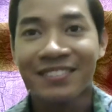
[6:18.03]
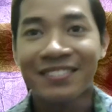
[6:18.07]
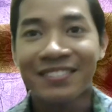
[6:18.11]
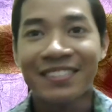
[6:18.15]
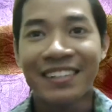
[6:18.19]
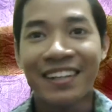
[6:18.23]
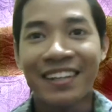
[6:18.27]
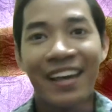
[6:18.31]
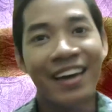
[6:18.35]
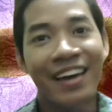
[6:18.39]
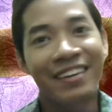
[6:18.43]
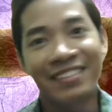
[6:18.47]

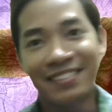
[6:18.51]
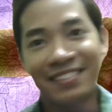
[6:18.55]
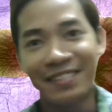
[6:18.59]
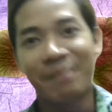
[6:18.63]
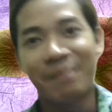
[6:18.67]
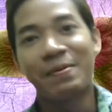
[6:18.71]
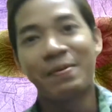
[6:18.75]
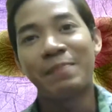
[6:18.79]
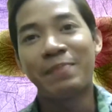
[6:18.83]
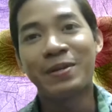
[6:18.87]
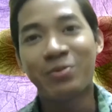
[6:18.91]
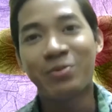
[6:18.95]
The
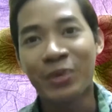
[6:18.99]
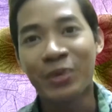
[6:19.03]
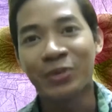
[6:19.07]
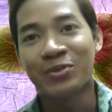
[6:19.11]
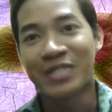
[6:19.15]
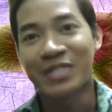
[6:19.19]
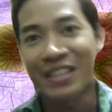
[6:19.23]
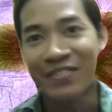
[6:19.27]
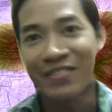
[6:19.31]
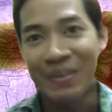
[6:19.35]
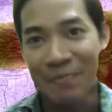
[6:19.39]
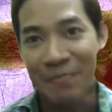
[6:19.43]
purpose we want to
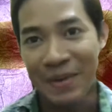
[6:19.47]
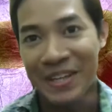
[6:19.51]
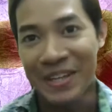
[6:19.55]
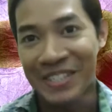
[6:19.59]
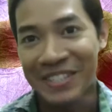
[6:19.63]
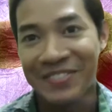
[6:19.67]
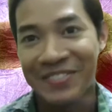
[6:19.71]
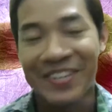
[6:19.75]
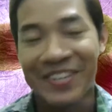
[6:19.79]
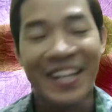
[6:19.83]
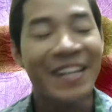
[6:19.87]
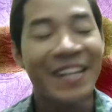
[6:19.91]
save the
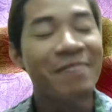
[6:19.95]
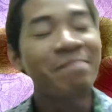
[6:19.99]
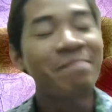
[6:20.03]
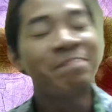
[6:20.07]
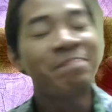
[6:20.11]
patient, right?